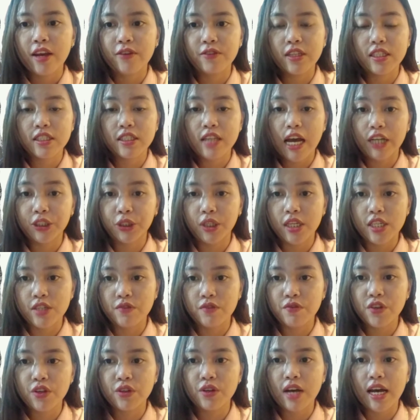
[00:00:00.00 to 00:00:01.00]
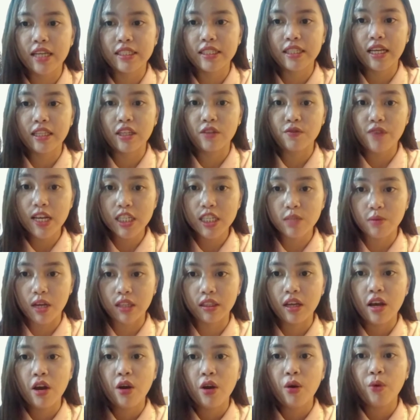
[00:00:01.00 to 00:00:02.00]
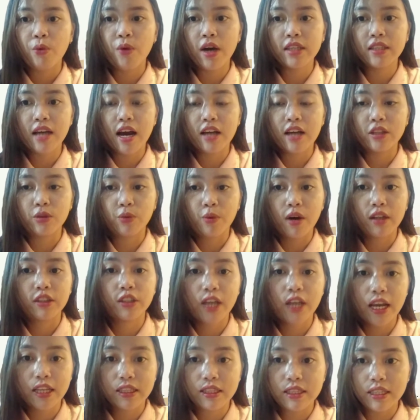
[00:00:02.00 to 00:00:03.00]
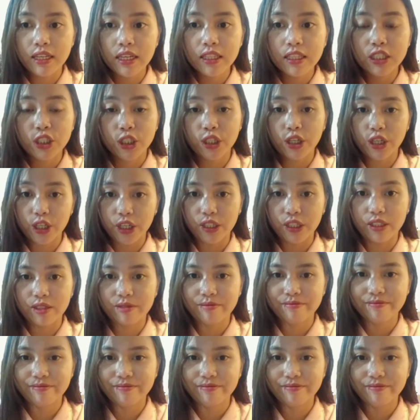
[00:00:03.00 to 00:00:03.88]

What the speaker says: If the statue is viewed as an investment, what annual rate did she earn?